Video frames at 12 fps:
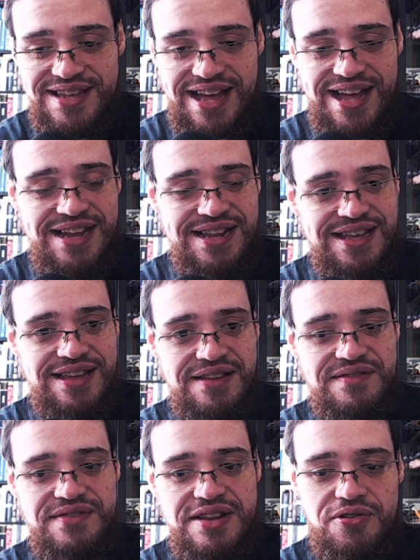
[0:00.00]
and he
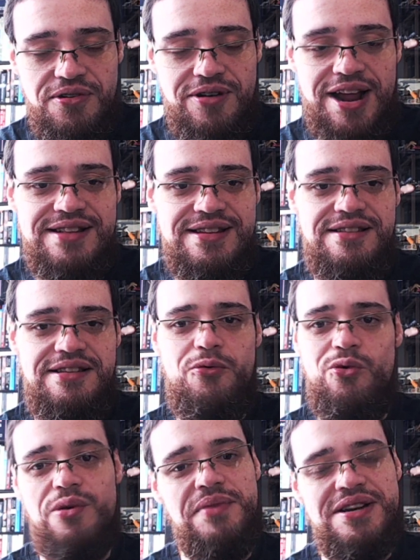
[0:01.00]
even corrected the
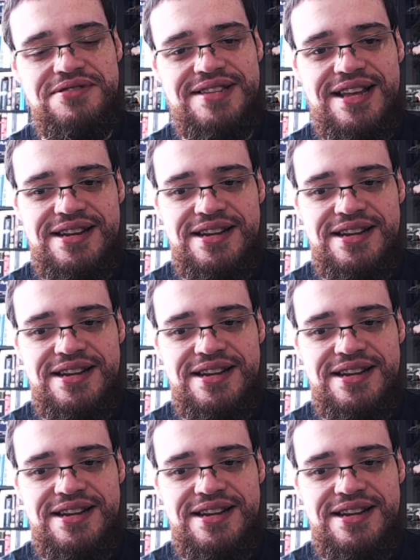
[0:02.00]
woman who said